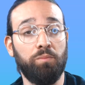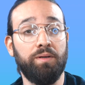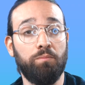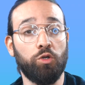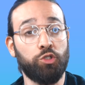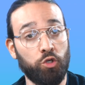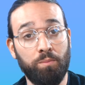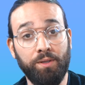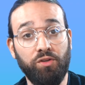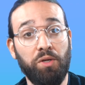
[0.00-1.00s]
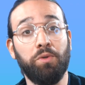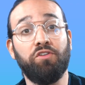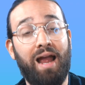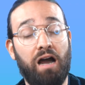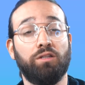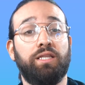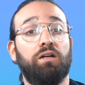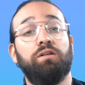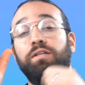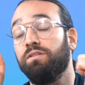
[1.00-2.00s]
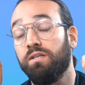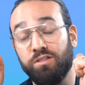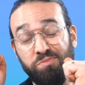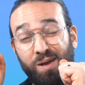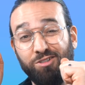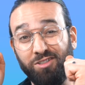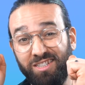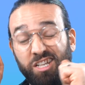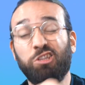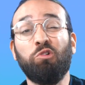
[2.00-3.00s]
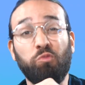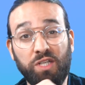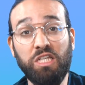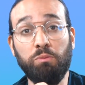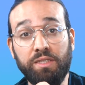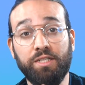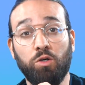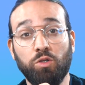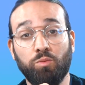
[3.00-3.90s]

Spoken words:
bit more durability when they're out there, and especially in the really, really cold